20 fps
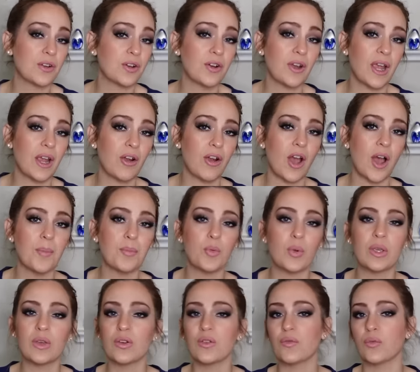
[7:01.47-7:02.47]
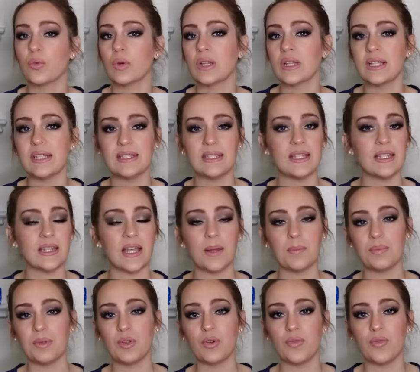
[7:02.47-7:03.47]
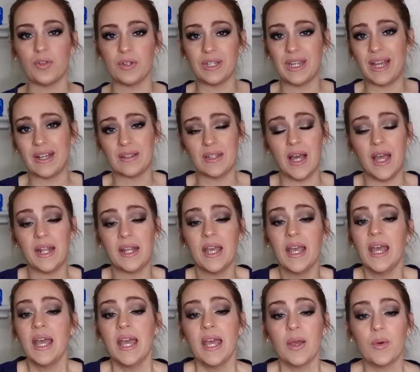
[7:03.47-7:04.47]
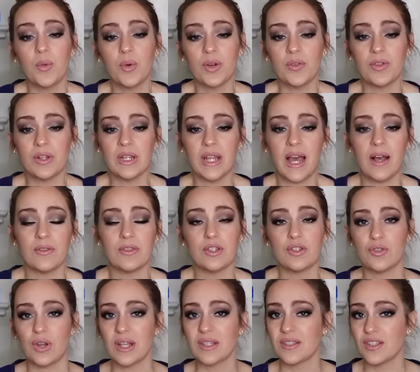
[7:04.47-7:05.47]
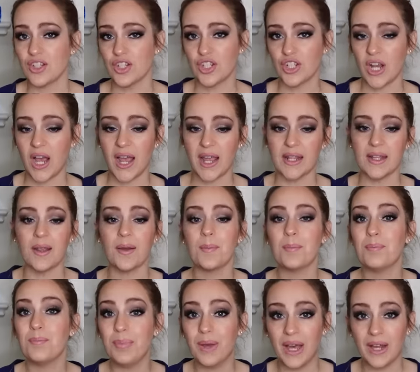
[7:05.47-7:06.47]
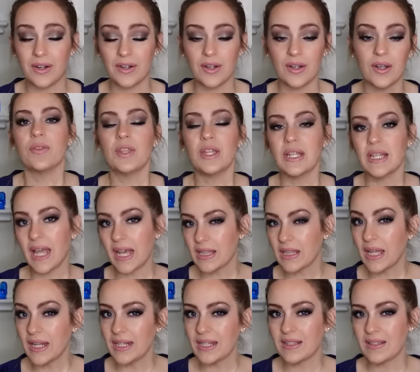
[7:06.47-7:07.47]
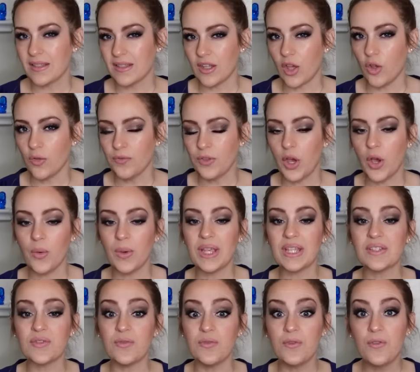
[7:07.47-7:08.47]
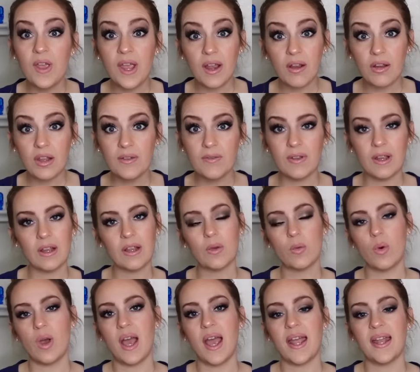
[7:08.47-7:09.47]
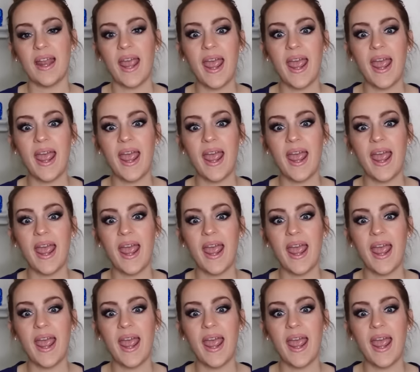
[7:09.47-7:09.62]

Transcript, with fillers: her hair up, we could have really seen that beautiful neckline. It would have allowed the dress to shine better. The neckline itself, though, is very, very wide